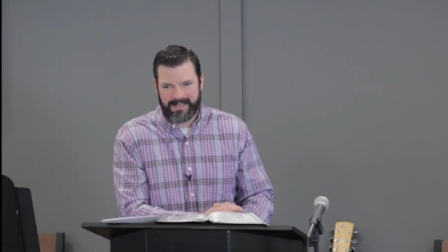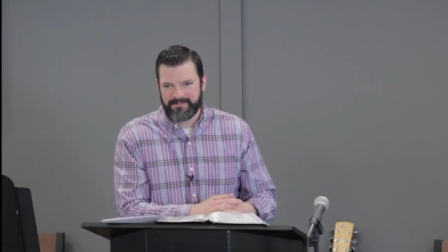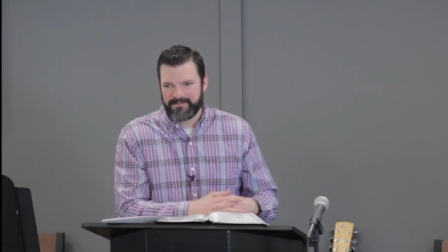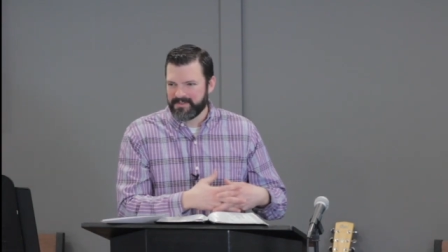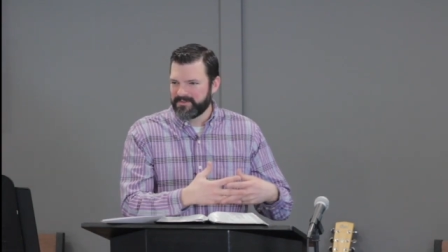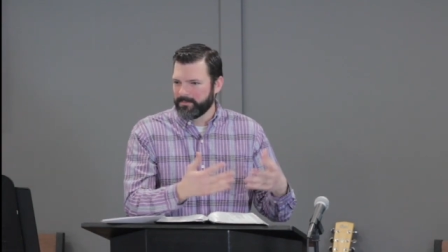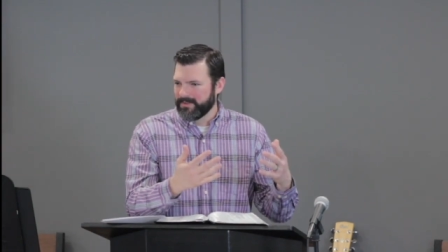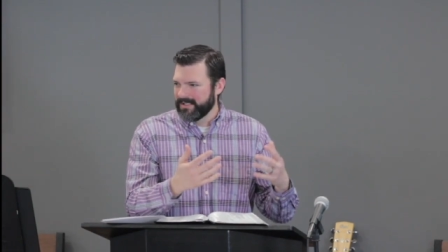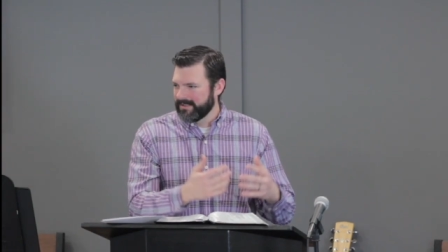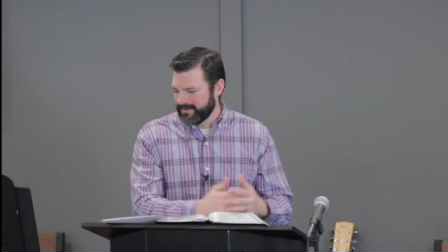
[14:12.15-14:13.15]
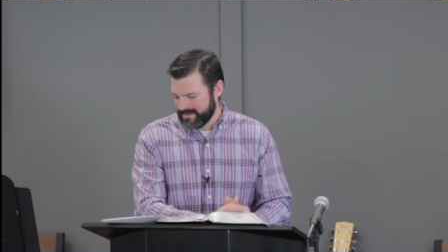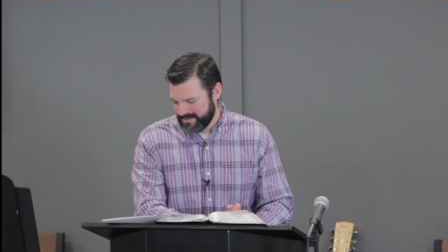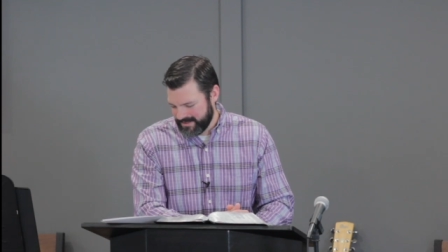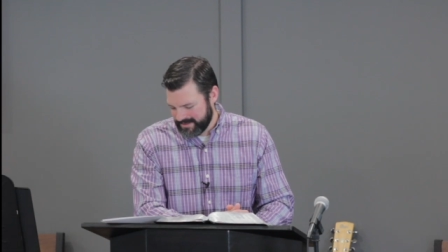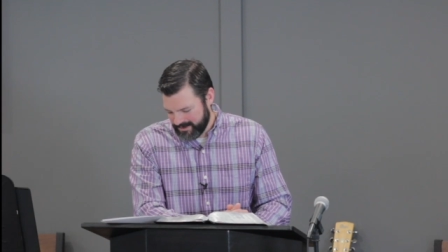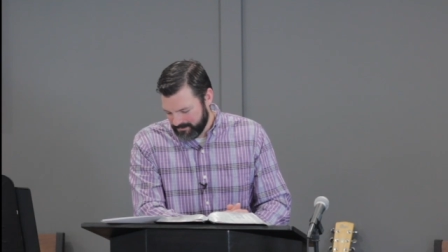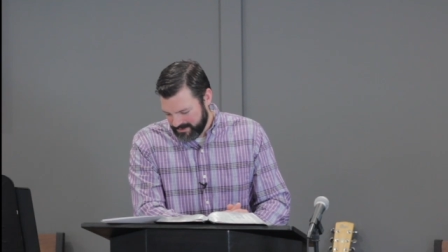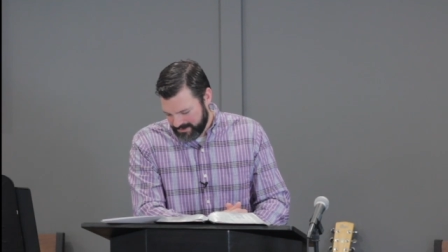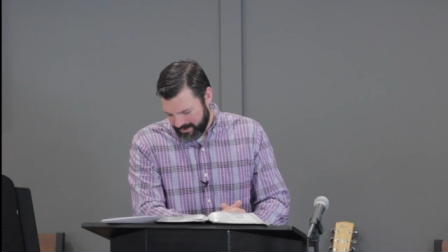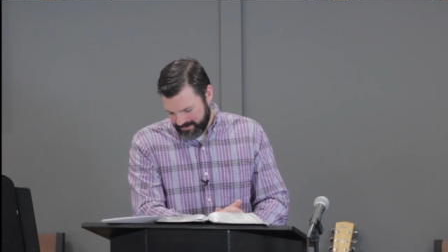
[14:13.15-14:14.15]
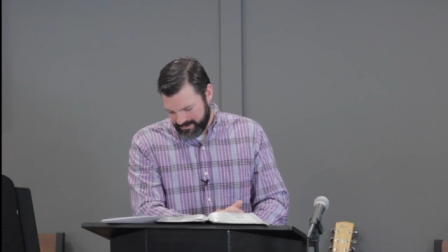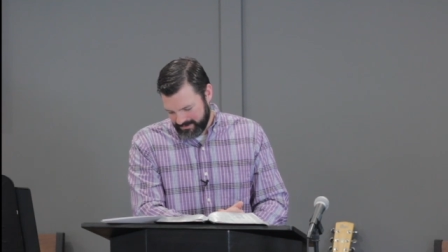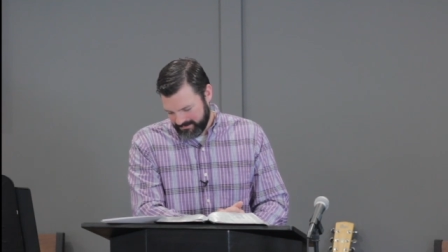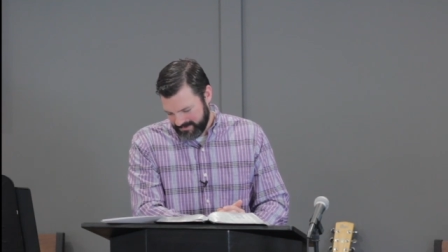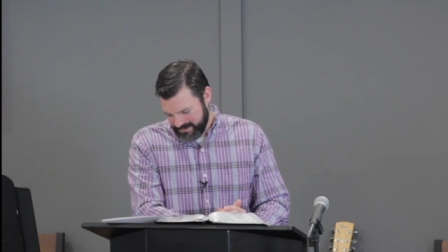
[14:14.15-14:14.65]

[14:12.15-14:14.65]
they have to explain these things that have been taught to them